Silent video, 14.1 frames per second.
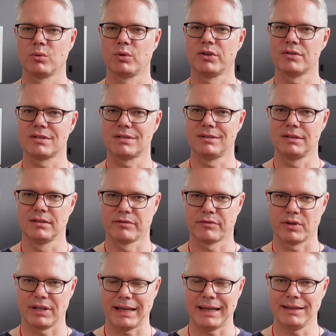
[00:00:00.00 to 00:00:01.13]
words,
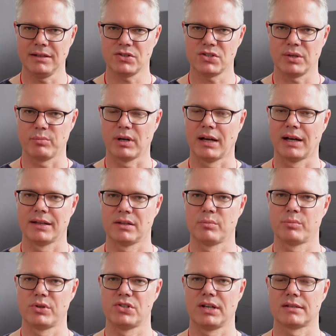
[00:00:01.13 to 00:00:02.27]
different energy behind the
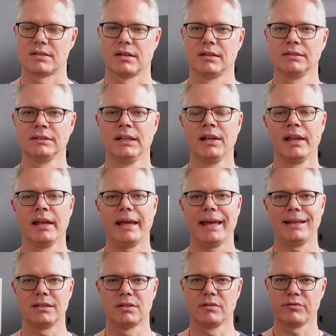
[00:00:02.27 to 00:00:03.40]
projectile,
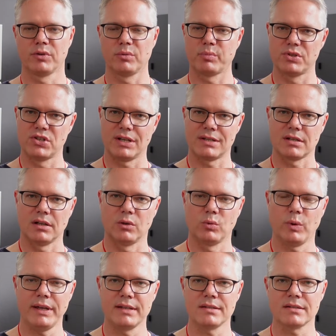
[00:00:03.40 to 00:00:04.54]
and different projectile
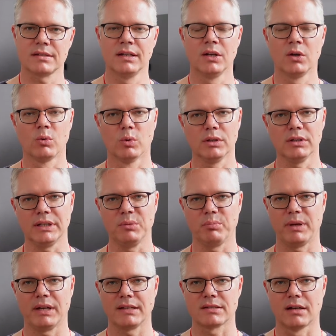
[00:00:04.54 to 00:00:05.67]
weights will
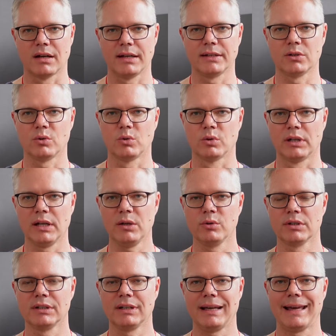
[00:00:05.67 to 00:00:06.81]
impact higher or
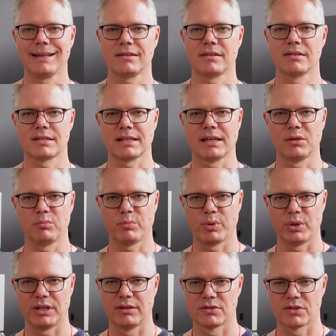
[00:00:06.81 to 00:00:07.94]
lower at the same
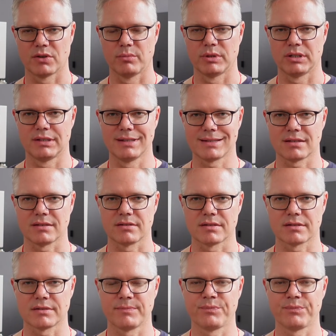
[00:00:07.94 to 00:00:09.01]
predetermined distance.